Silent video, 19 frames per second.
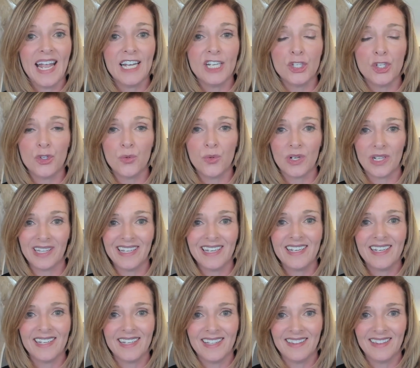and you
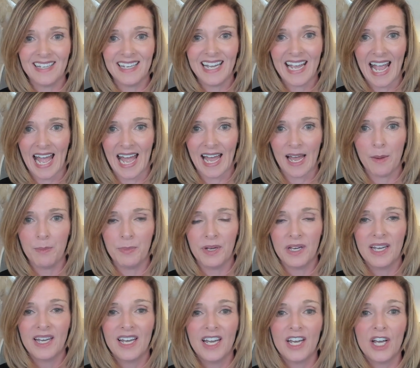click in the app
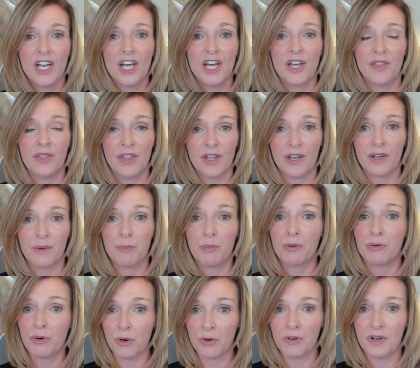the
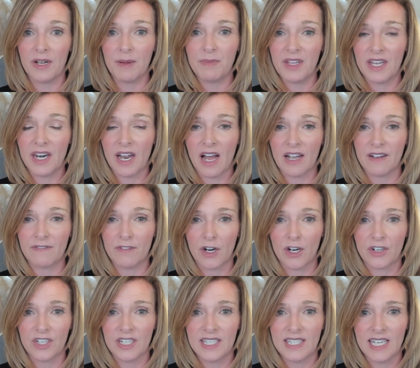program that I've
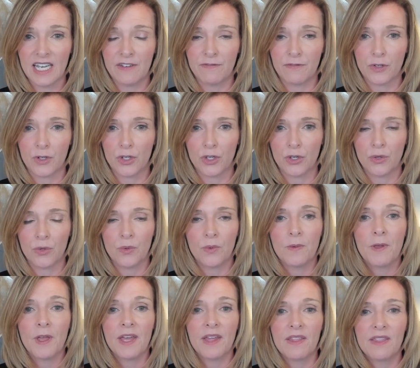already set for you.
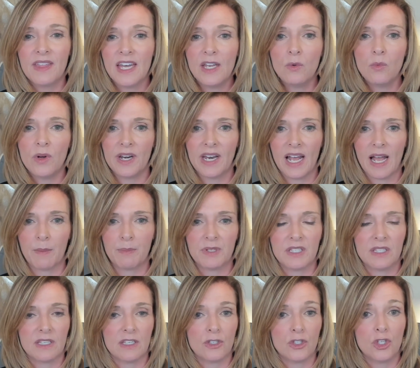Then what
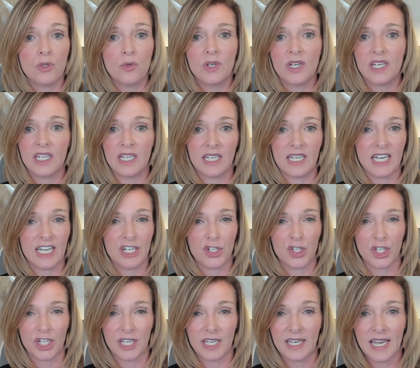happens is you can
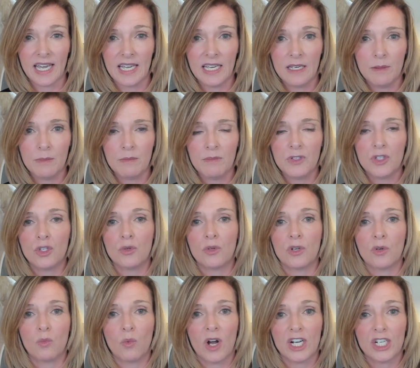engage in games, you
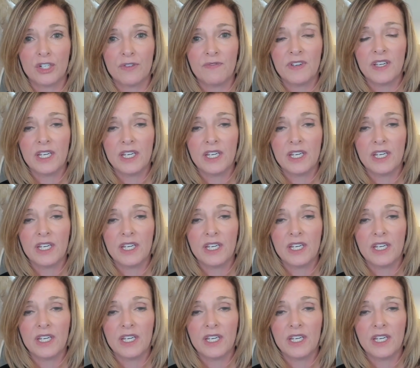can watch